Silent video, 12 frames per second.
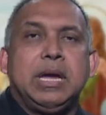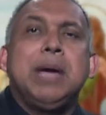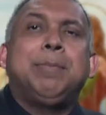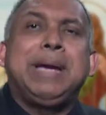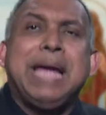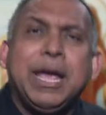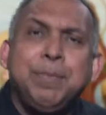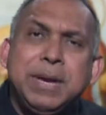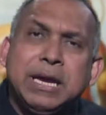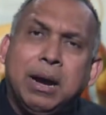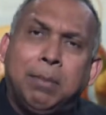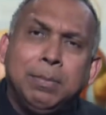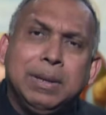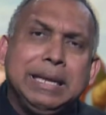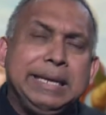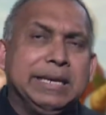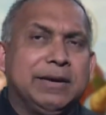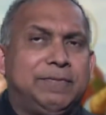May I be humble
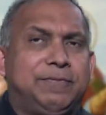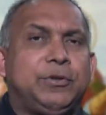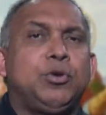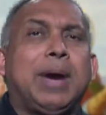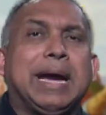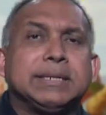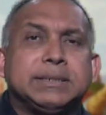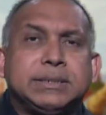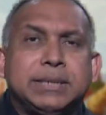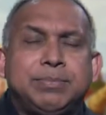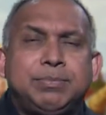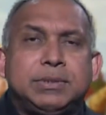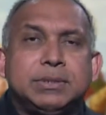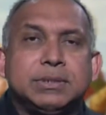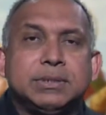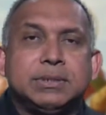enough to accept